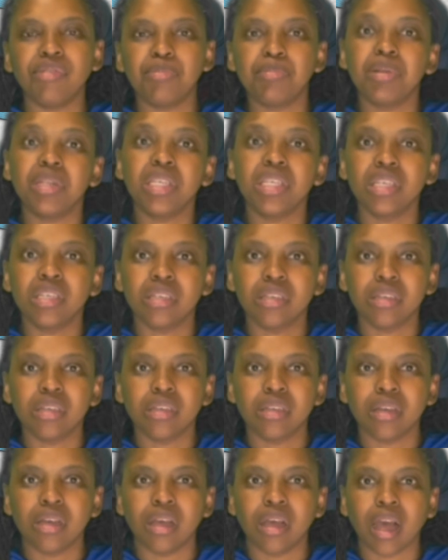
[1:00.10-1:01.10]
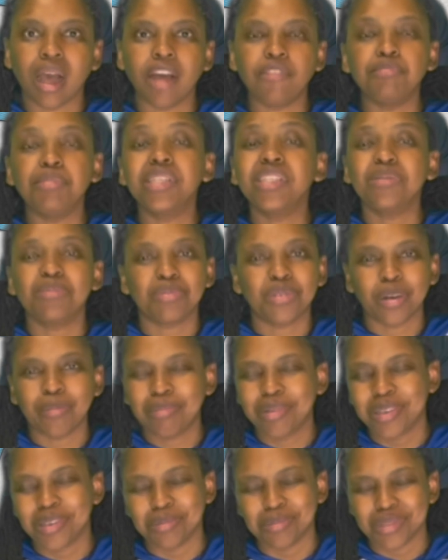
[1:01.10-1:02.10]
a plea. I have many
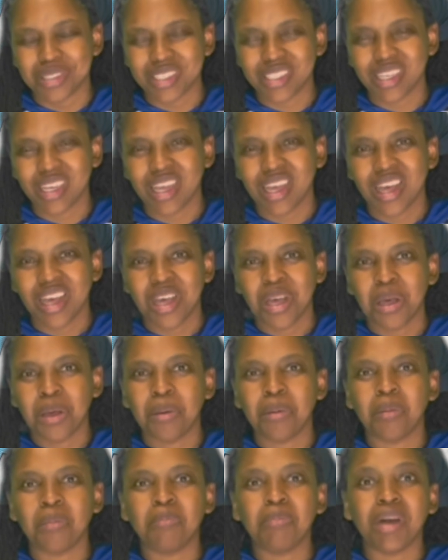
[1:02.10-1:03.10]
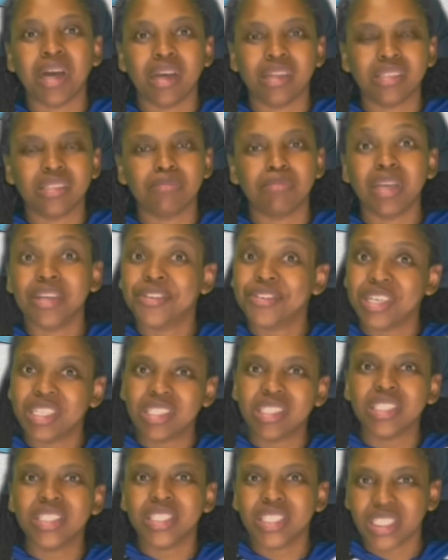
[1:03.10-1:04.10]
problems. But my
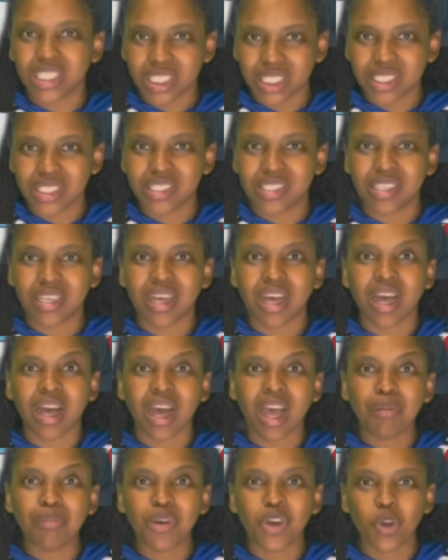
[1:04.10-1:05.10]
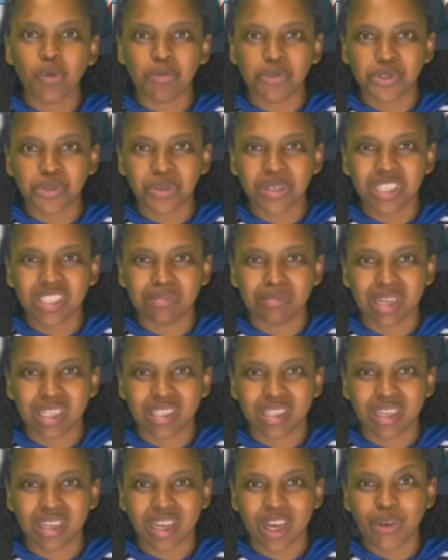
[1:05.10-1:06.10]
greatest thing is I'm a homeschooling
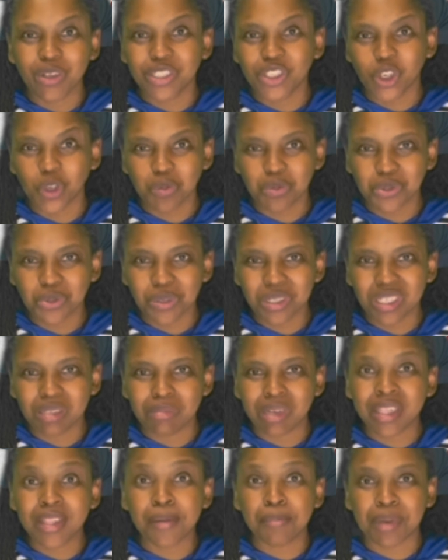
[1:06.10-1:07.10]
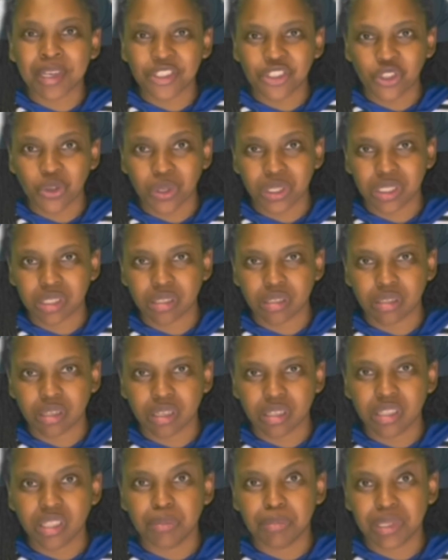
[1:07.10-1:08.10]
mother. I was a homeschooling mother by choice
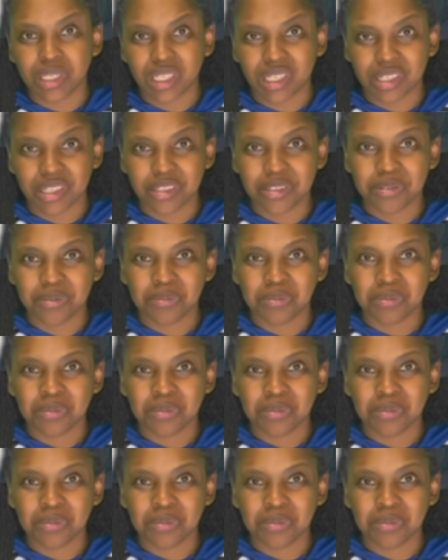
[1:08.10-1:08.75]
in the beginning.